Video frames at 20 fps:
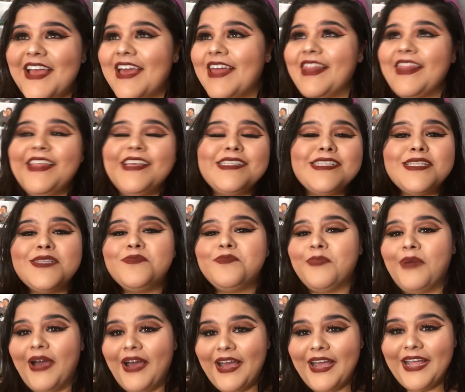this is
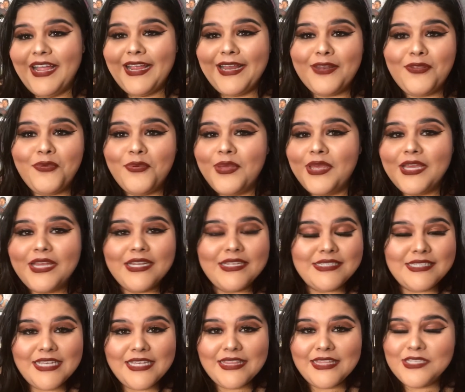mine. You ain't gonna
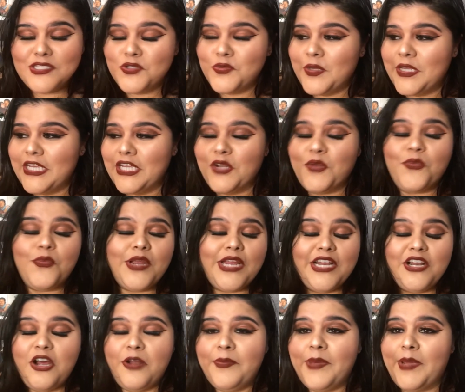take this. You ain't gonna
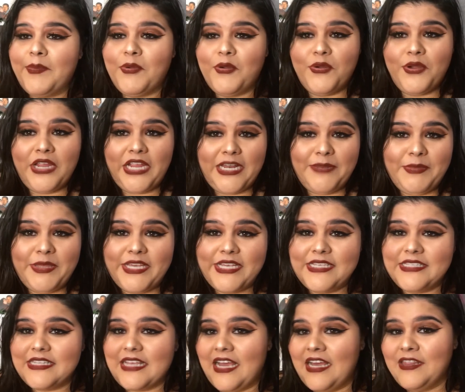rain on my parade,
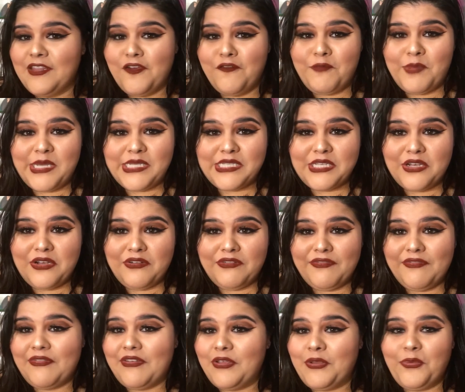because I love
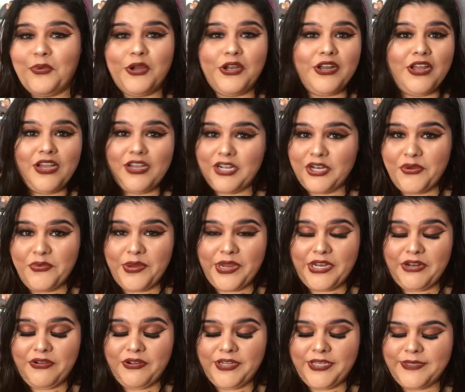myself. You are not gonna
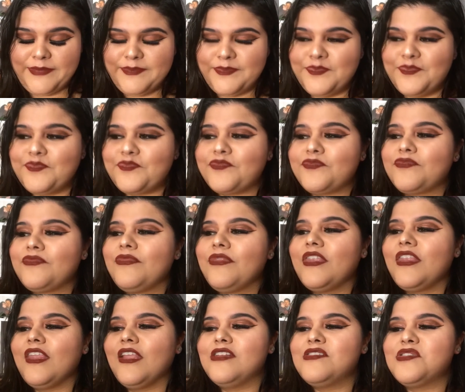rain on it.
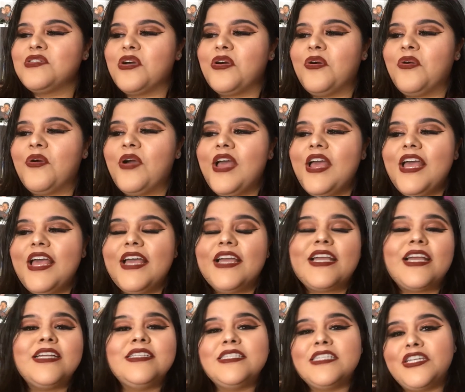So
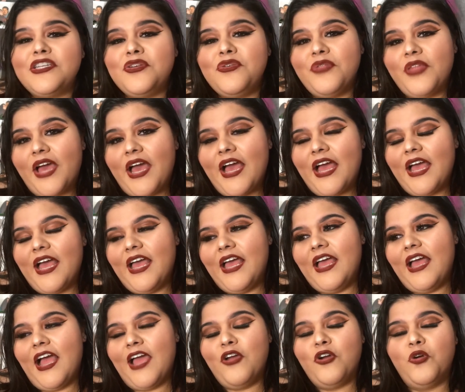continue that.
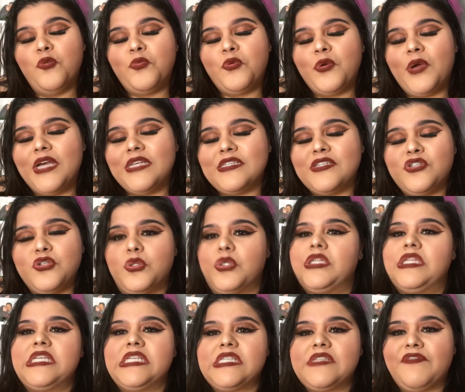I hope you guys
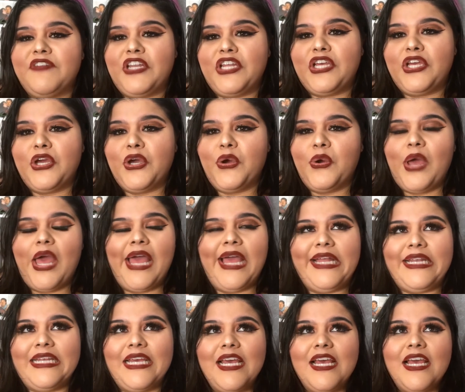enjoyed this video,
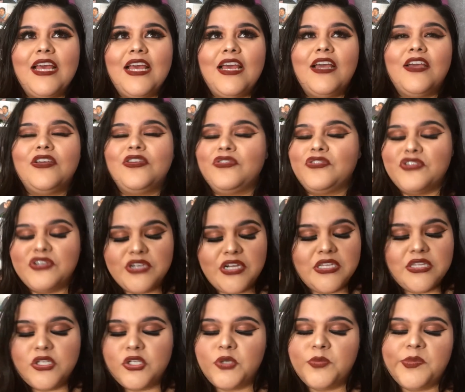and you took a
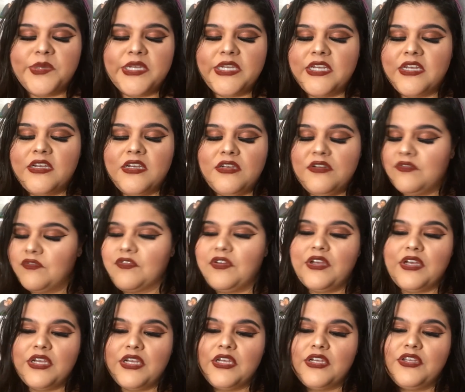little bit of,
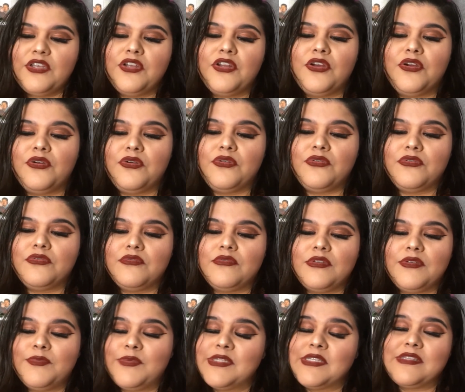you know,
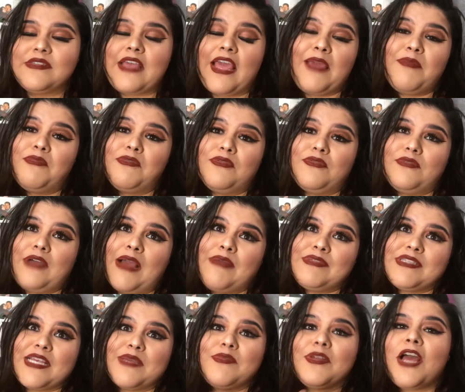I was able
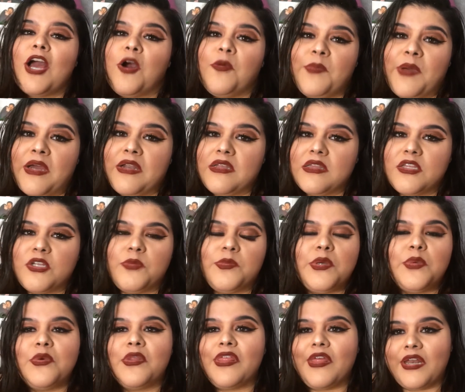to help out a little
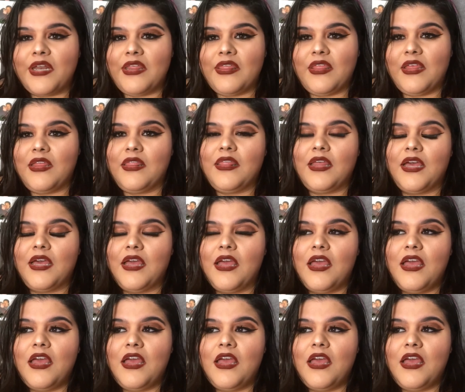bit with anything that,